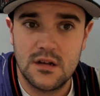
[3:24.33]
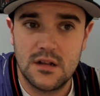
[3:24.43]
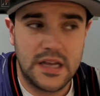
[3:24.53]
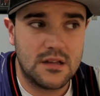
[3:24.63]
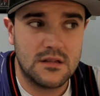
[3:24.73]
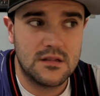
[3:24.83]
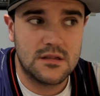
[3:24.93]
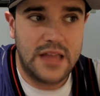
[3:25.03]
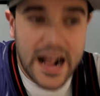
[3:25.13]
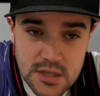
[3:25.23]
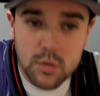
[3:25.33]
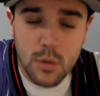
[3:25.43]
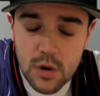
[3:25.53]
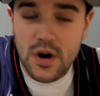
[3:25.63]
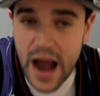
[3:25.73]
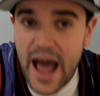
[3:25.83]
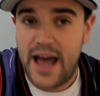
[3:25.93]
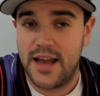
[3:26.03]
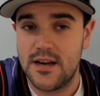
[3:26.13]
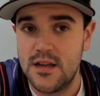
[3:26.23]
Like, that's where we're
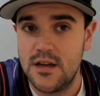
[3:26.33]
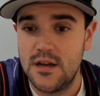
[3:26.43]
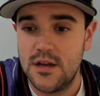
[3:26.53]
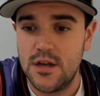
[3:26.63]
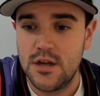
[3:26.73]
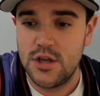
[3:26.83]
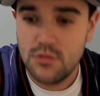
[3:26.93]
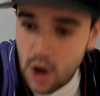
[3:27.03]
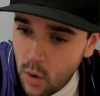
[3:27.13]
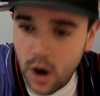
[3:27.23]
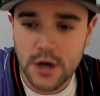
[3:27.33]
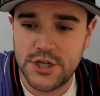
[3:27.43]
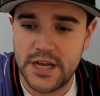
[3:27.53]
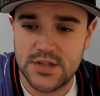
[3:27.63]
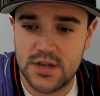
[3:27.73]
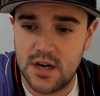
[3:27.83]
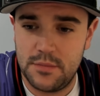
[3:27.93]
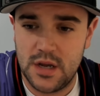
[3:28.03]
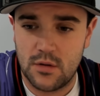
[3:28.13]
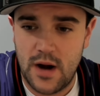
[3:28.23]
at. You know RJ's going to
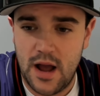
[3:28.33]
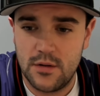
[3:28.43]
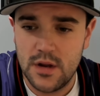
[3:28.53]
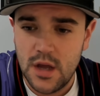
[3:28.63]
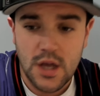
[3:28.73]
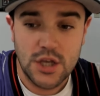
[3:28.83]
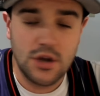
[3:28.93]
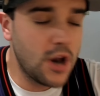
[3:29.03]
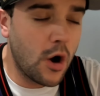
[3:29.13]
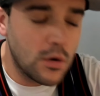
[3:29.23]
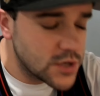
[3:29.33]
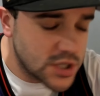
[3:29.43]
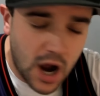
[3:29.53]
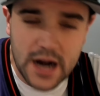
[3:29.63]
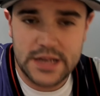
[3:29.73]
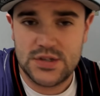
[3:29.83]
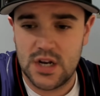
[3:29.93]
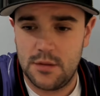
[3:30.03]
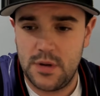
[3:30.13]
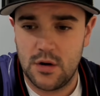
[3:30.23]
be around. You know Scottie's
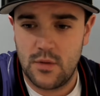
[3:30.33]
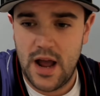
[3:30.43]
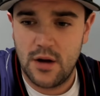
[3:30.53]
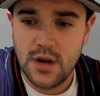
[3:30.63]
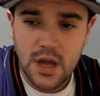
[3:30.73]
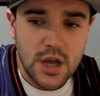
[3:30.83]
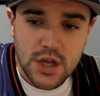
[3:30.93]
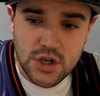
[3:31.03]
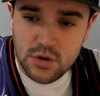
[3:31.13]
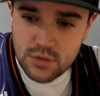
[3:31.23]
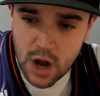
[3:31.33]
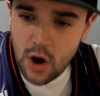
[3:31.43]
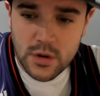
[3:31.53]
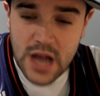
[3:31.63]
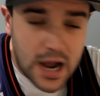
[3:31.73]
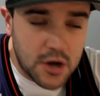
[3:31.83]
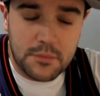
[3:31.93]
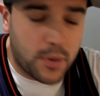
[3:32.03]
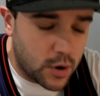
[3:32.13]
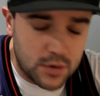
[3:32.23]
going to be around. You know
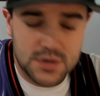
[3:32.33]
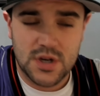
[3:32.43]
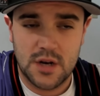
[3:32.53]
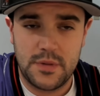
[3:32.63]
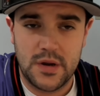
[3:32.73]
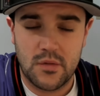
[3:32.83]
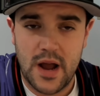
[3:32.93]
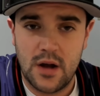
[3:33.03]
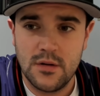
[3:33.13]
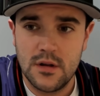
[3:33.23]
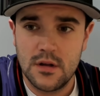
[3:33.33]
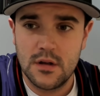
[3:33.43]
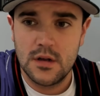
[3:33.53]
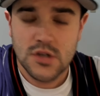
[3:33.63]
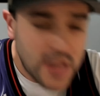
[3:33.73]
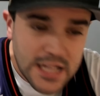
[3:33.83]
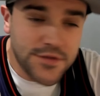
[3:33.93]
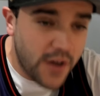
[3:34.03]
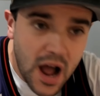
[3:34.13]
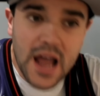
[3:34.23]
Jakob Poeltl's going to be around. So that's
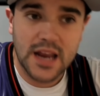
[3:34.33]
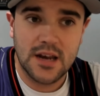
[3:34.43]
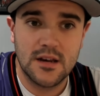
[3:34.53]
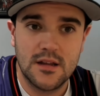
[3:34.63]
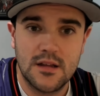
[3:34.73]
fine.